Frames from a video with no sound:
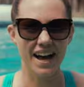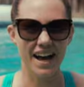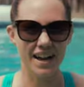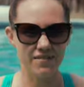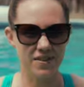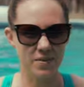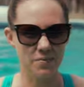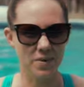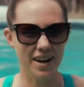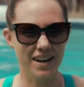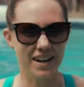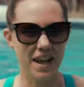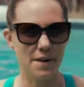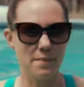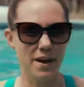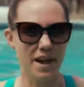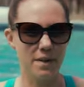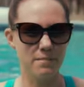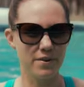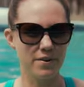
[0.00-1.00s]
Hi everyone,
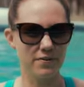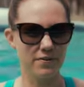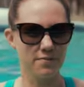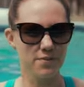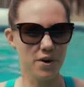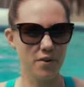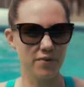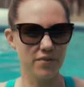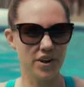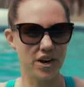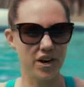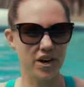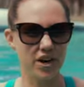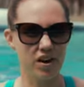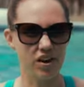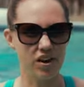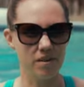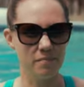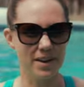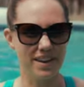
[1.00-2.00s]
I'm Amber from
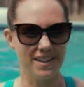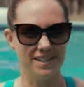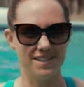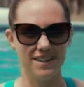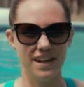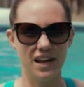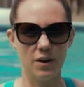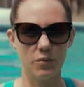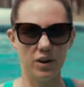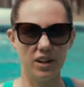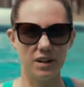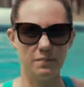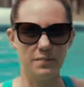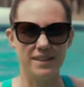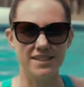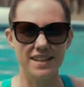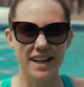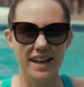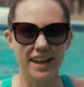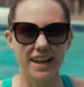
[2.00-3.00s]
Rover.com, and today we're going to
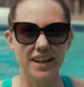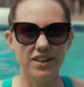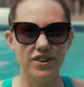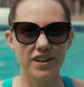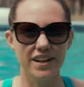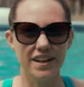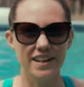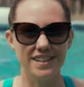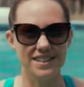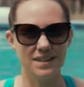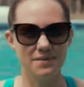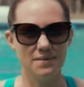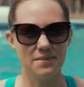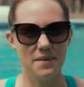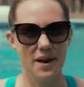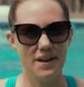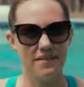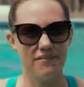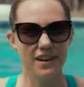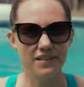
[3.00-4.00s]
be taking a look at some of
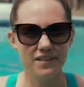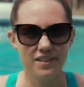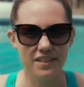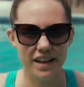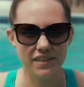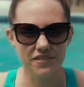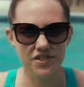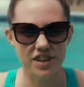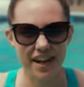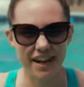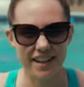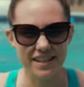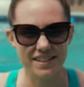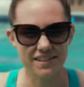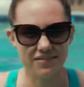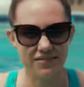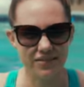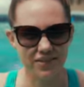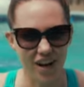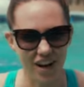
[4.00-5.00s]
my favorite life jackets
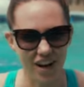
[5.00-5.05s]
for